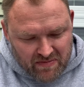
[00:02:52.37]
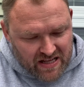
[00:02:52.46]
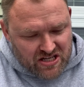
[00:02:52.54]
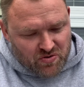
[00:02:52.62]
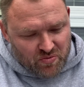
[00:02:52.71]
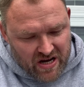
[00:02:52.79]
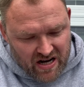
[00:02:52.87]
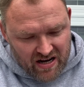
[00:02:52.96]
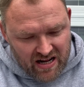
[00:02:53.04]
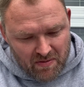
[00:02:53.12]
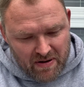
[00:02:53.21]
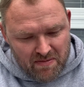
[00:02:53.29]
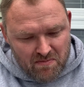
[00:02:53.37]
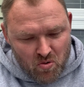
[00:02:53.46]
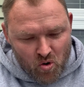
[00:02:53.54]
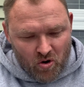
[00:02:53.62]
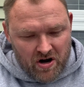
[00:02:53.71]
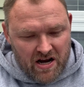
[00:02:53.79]
let's read a little bit
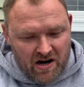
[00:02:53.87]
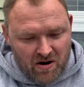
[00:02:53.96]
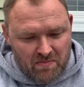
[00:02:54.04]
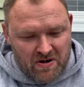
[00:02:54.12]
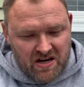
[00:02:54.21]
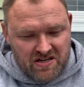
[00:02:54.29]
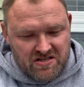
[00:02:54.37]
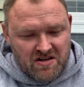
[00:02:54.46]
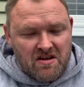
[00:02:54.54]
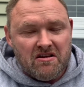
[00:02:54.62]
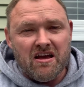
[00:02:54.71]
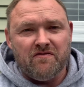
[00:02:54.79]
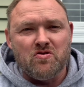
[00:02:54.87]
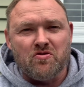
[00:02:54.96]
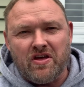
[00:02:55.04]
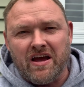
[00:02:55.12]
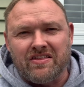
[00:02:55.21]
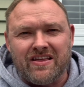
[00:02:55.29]
more here because if you
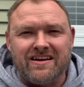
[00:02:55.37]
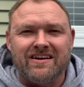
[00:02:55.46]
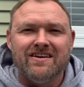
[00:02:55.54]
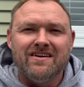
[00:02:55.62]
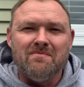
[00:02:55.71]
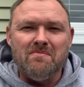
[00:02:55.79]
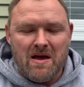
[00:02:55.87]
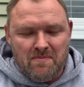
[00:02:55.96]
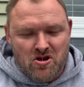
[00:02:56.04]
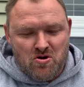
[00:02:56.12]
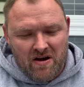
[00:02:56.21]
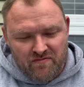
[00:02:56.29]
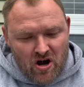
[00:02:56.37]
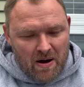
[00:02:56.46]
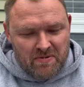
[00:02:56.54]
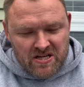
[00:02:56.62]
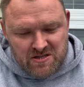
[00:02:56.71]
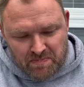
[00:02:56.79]
think that maybe you have not
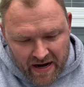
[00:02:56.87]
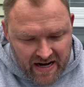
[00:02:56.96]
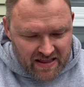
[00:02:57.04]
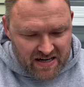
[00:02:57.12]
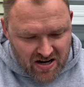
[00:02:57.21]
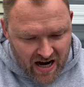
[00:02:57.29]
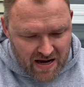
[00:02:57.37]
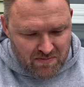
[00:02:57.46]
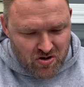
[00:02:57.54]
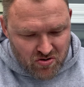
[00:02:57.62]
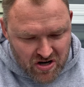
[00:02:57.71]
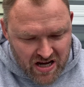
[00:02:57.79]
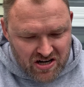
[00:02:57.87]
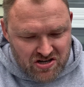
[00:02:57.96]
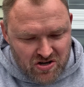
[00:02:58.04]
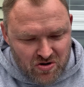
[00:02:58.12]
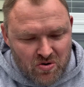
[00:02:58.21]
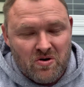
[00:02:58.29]
been spending the time you need
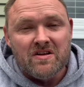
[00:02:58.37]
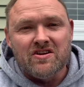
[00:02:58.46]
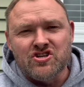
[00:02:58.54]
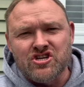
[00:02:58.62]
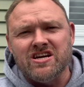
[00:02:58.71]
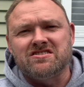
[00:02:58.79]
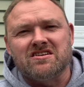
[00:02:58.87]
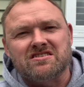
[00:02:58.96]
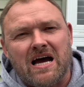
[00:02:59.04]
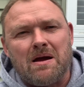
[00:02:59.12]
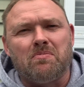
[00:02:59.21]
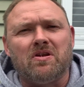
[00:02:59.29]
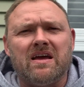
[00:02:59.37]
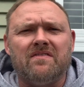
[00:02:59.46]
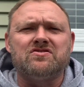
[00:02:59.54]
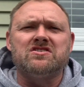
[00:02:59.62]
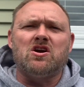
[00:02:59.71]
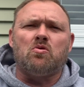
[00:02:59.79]
to, Jesus, I believe,
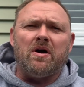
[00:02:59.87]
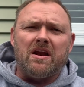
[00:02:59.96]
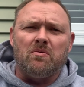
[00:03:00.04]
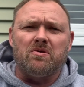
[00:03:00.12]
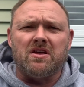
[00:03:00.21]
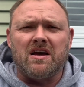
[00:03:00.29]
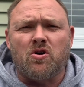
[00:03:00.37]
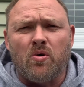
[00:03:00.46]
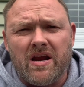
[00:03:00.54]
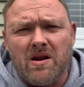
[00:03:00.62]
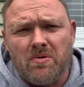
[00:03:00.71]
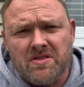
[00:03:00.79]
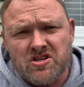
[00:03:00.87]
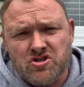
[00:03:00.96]
is acquainted with, acquainted with the